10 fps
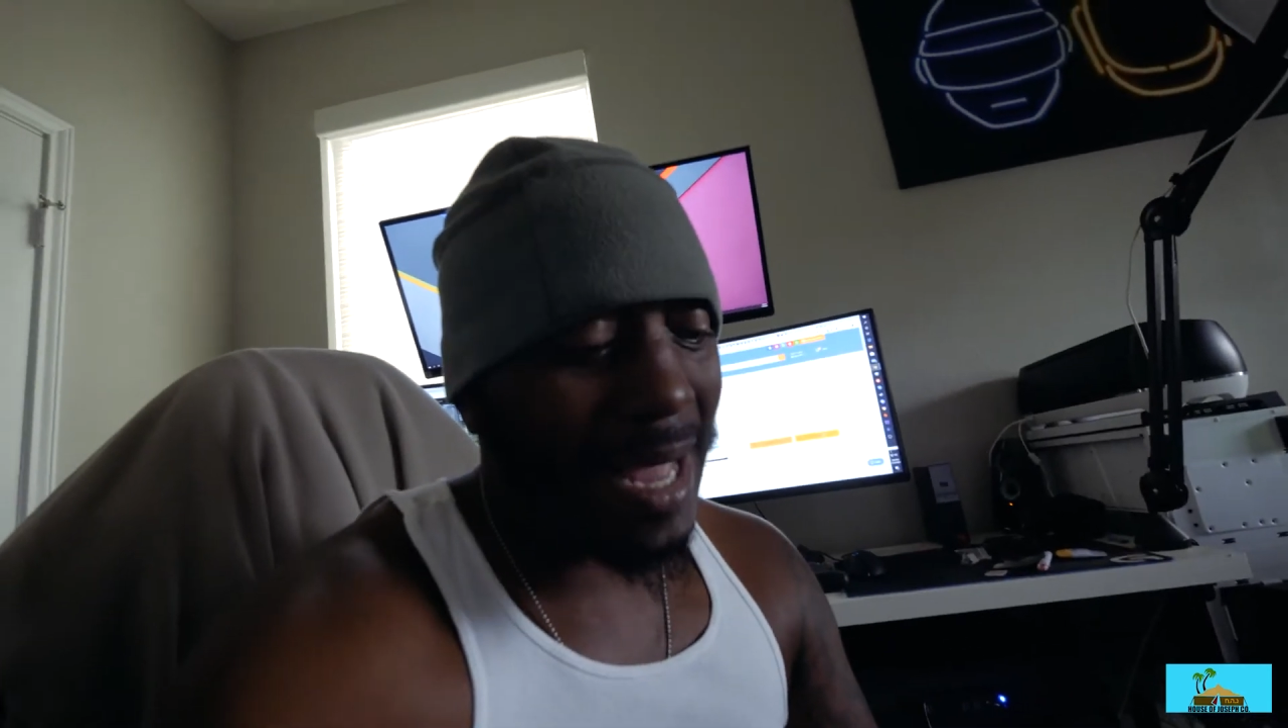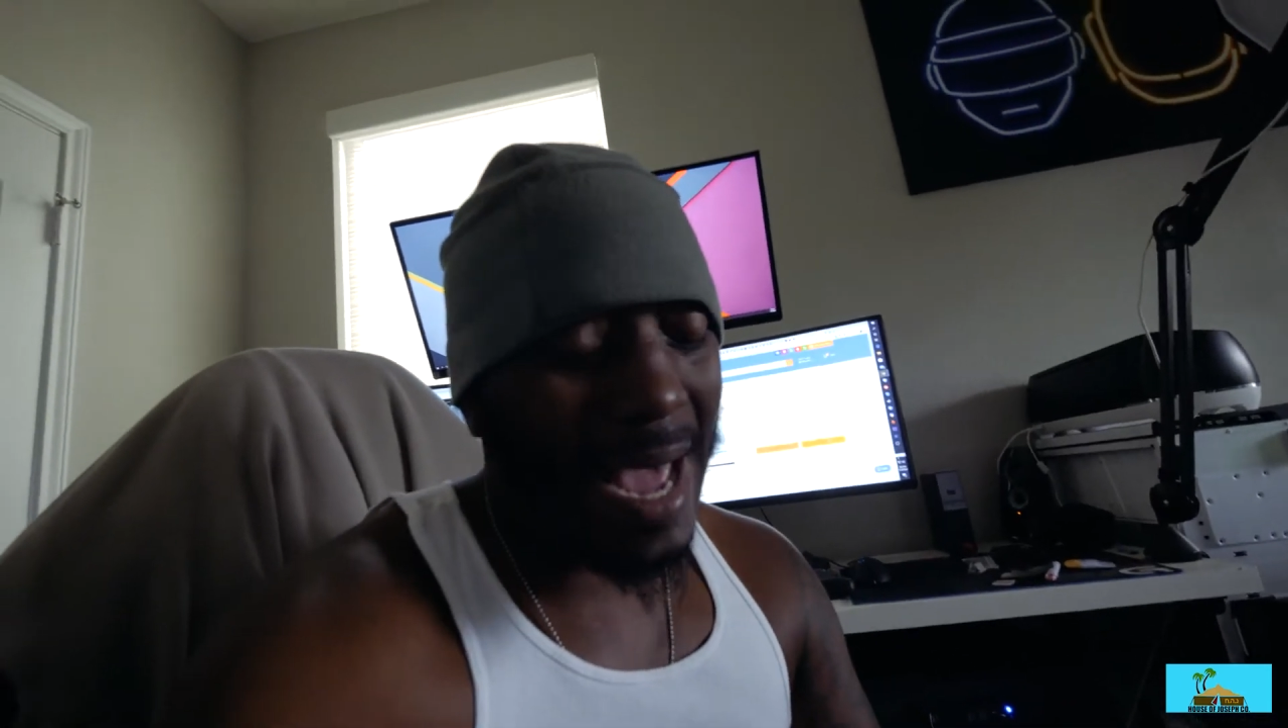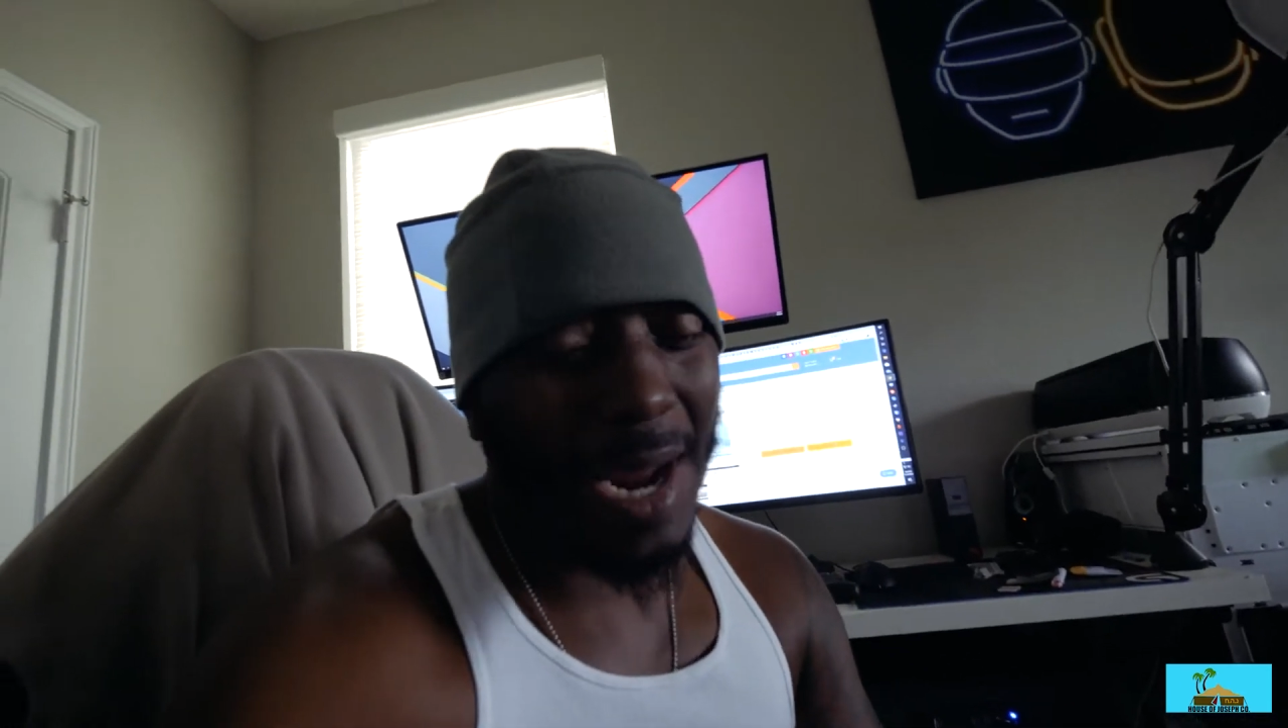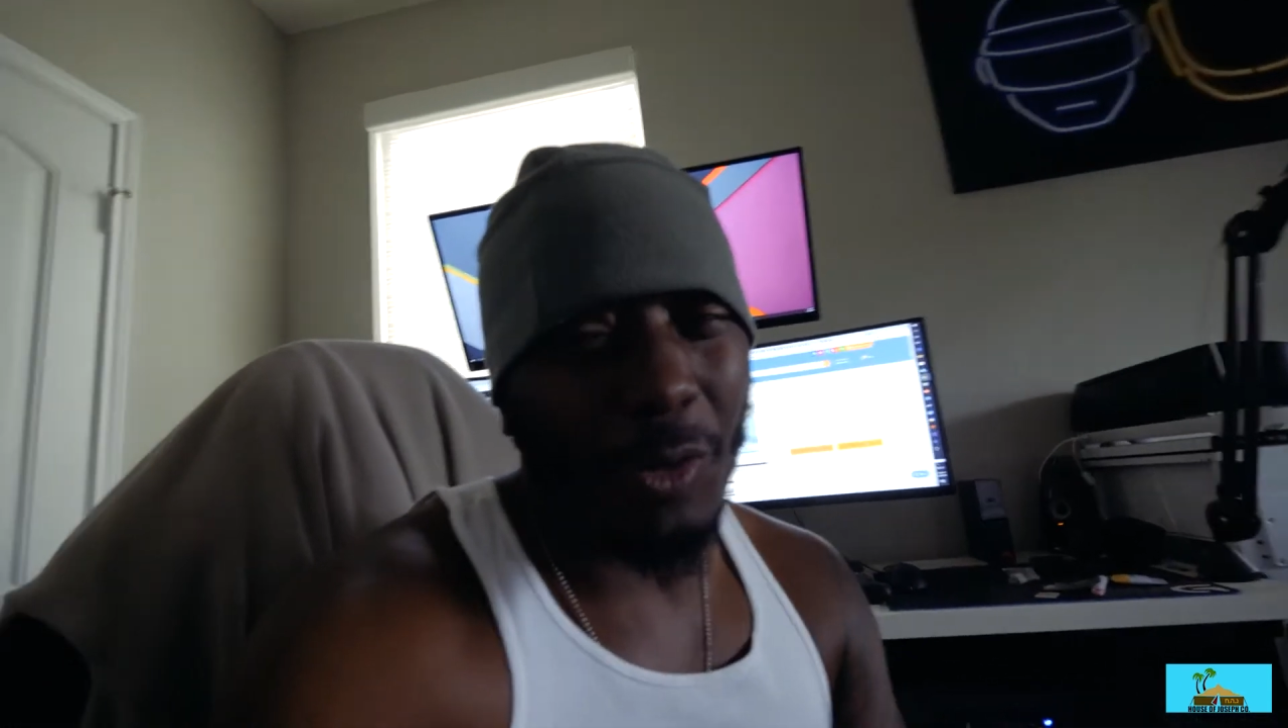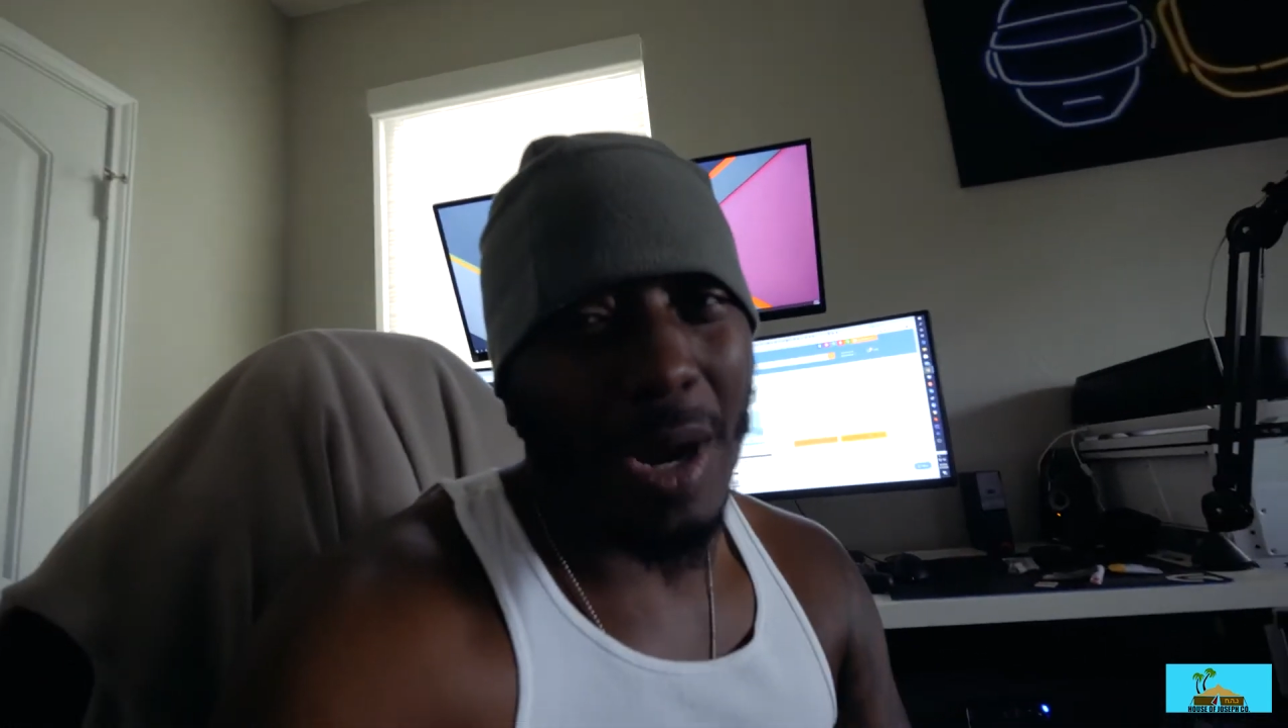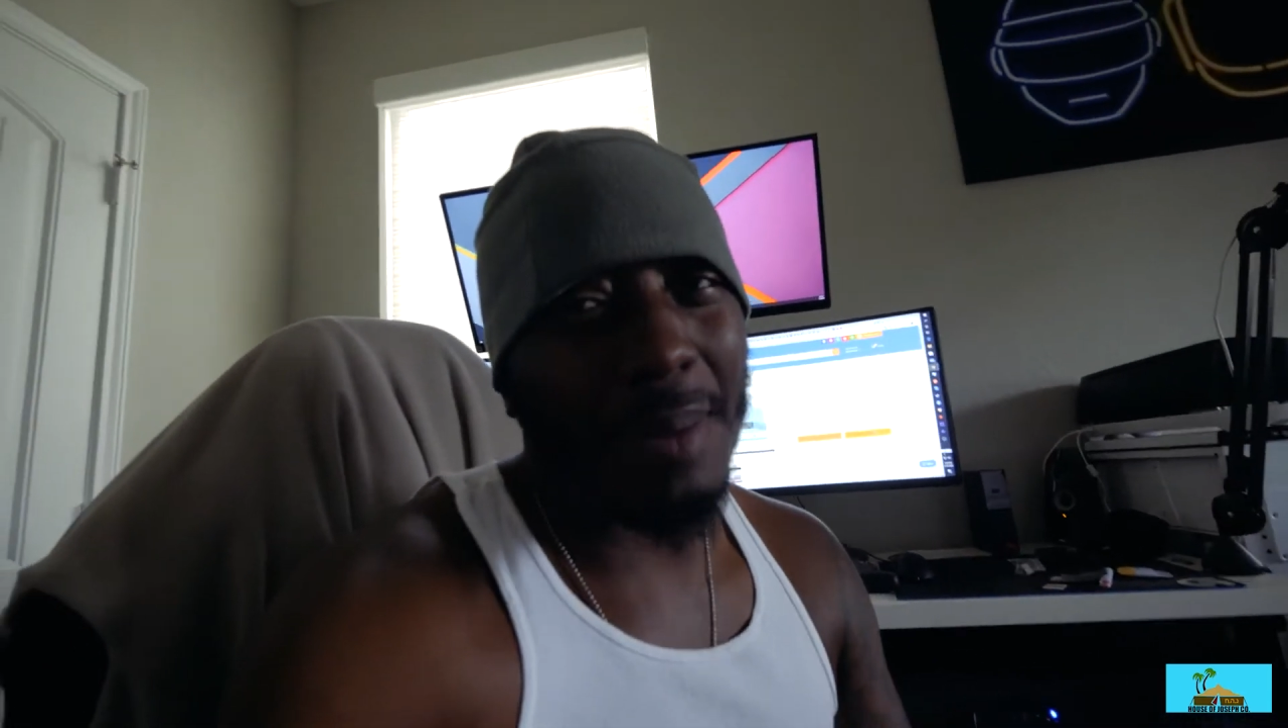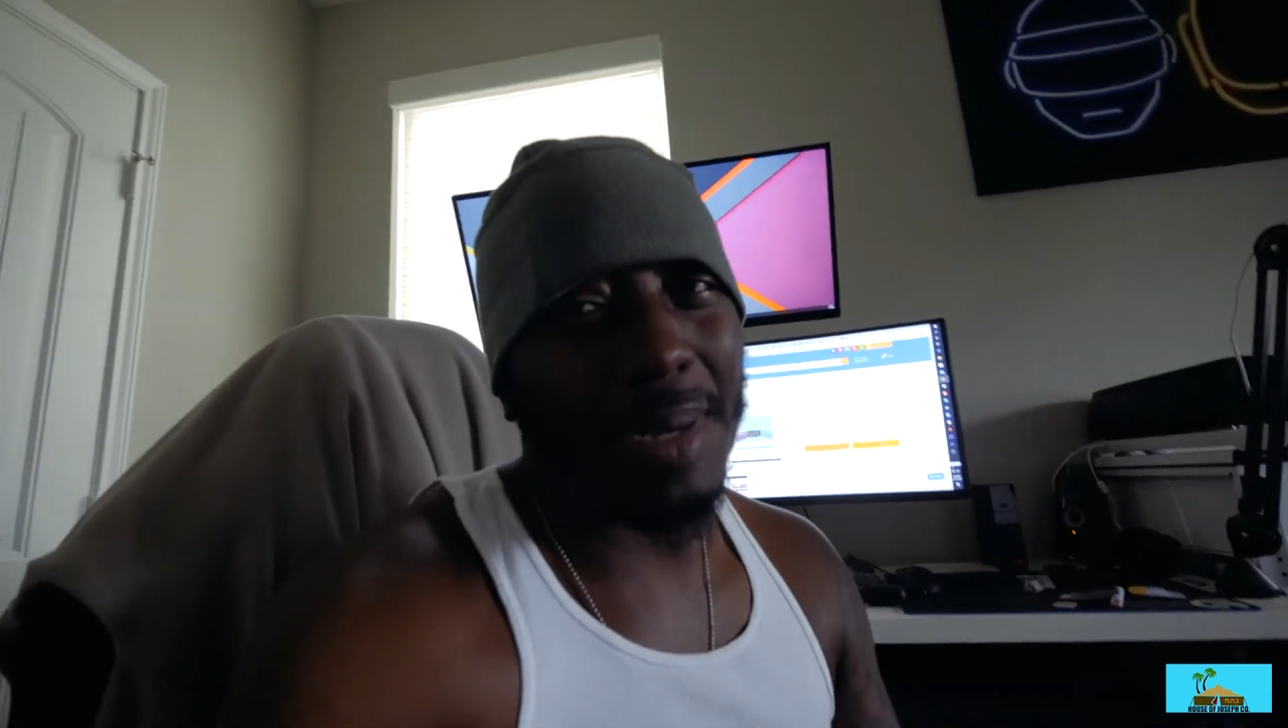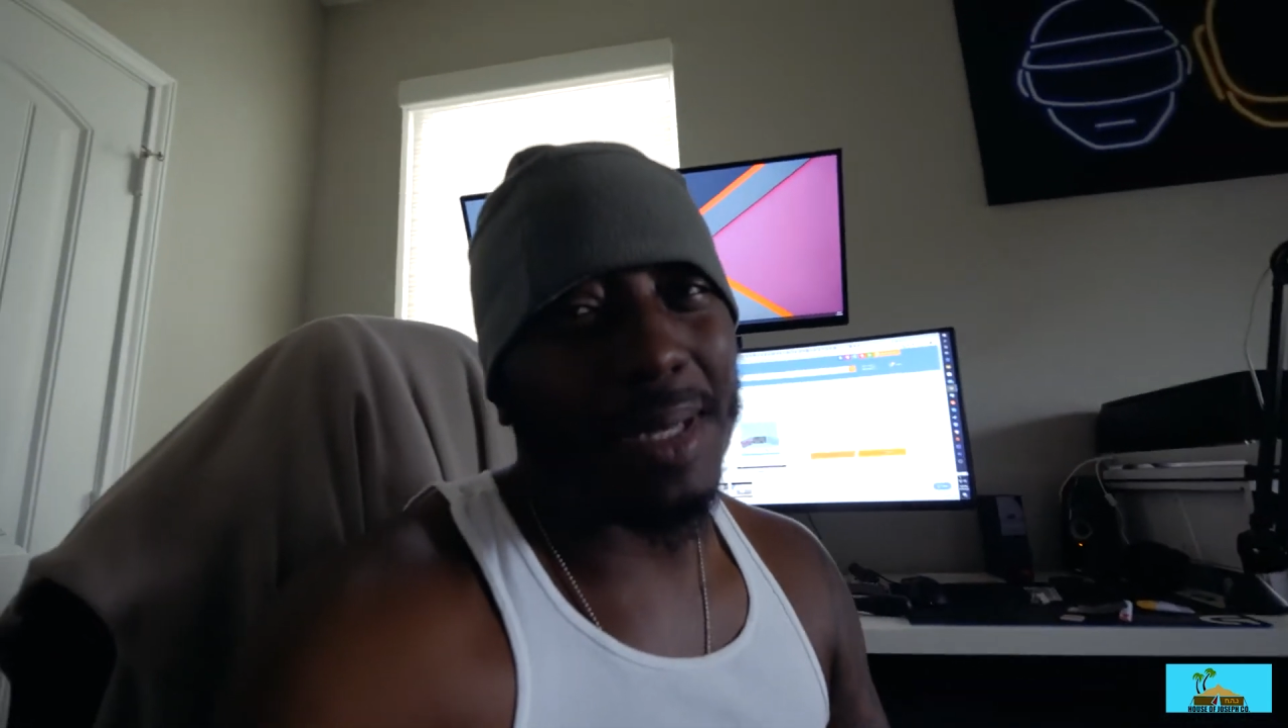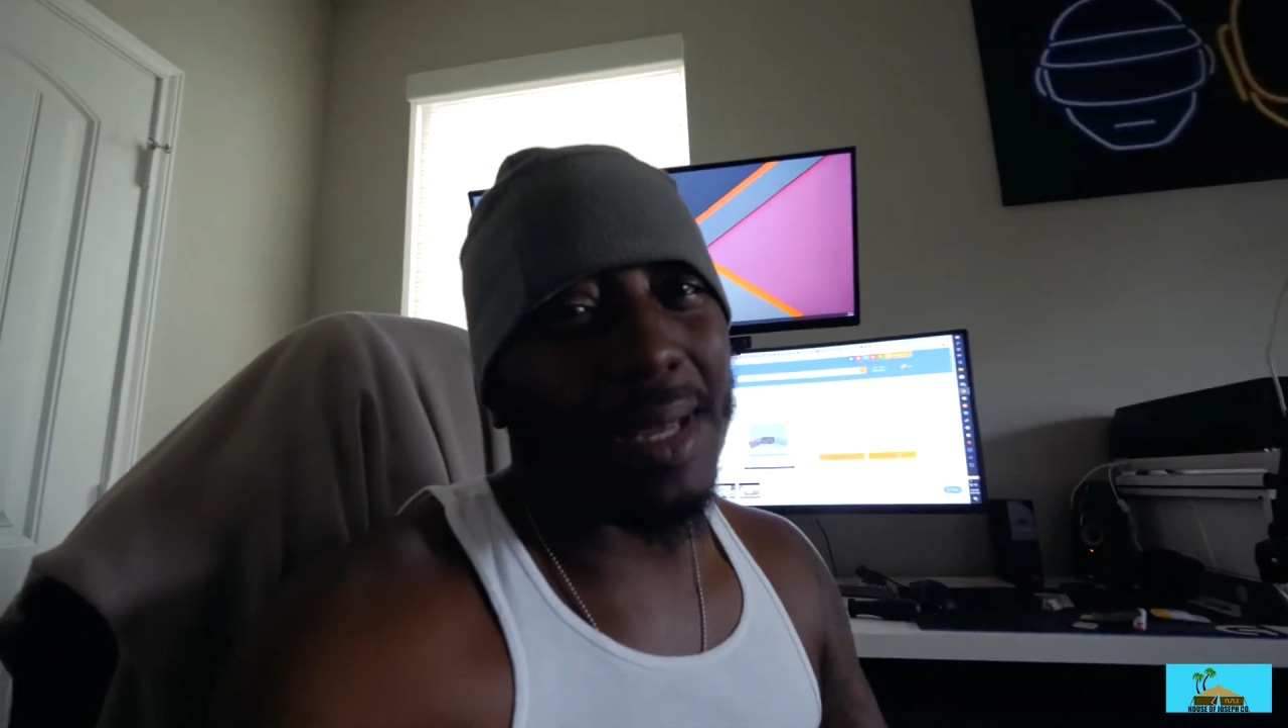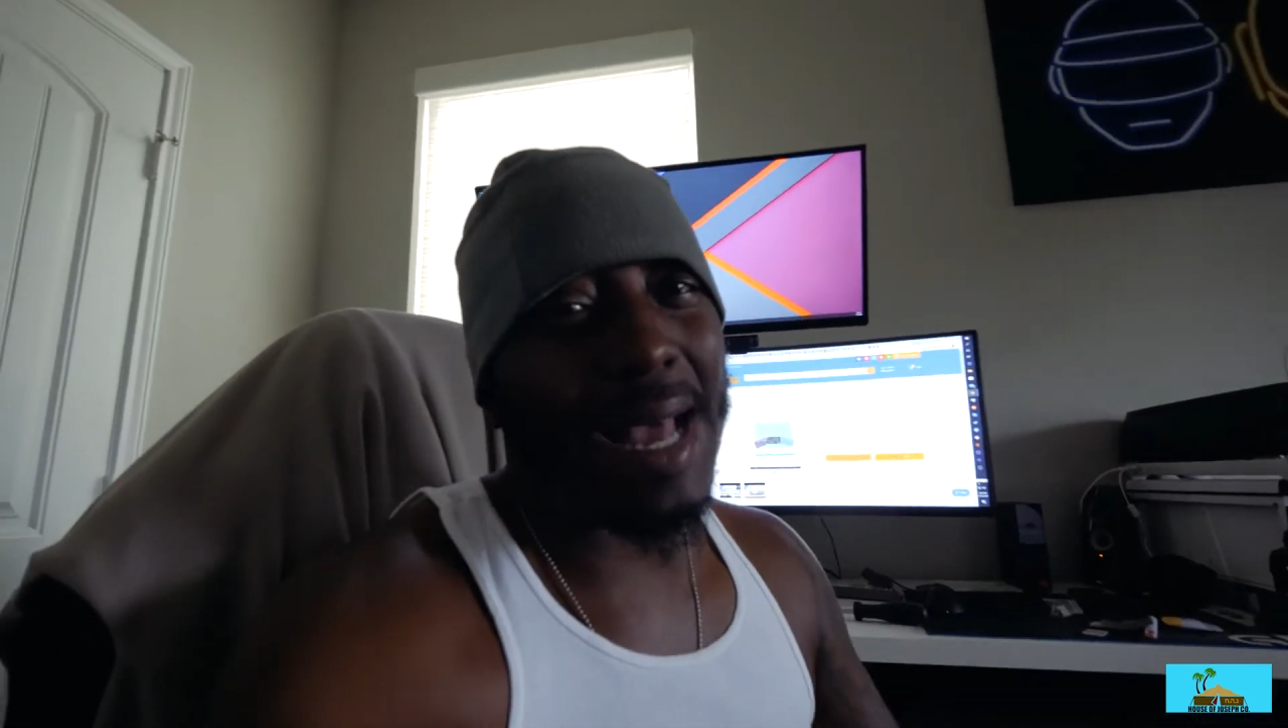Adorama